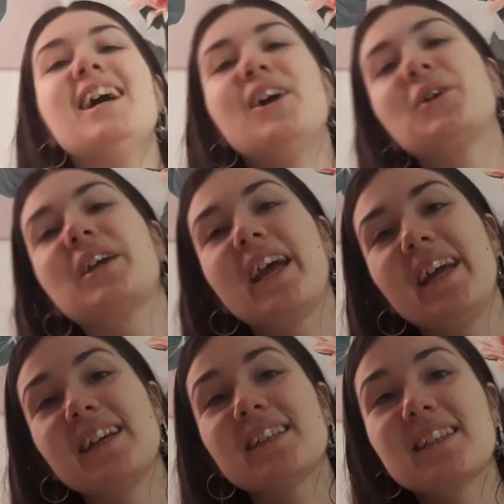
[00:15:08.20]

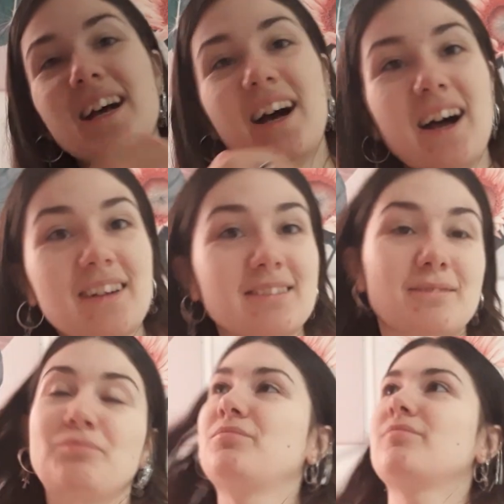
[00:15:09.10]
okay it's um,
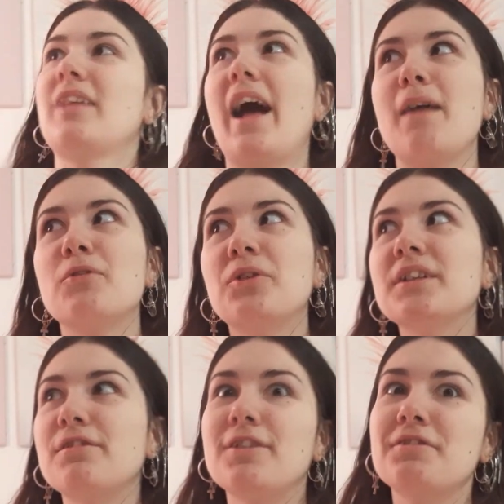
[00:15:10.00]
i'm
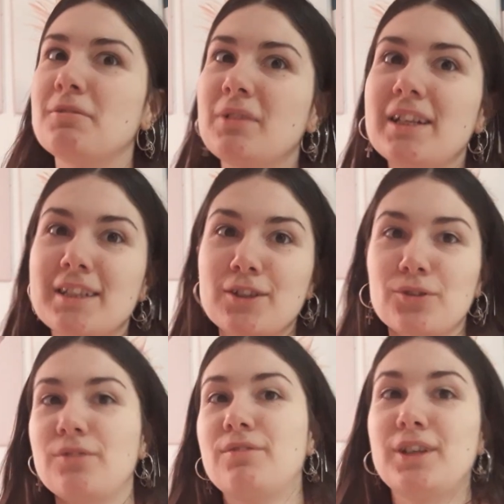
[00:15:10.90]
already 15 minutes into
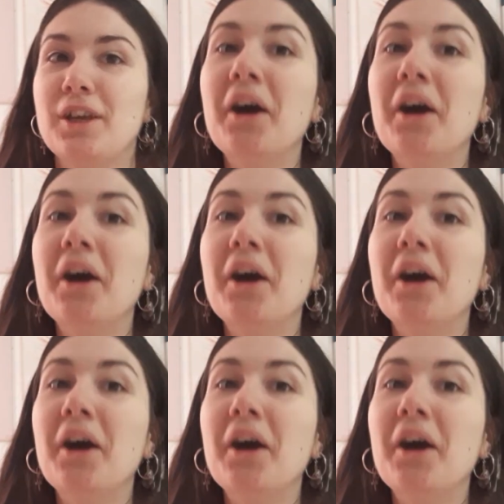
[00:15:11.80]
the video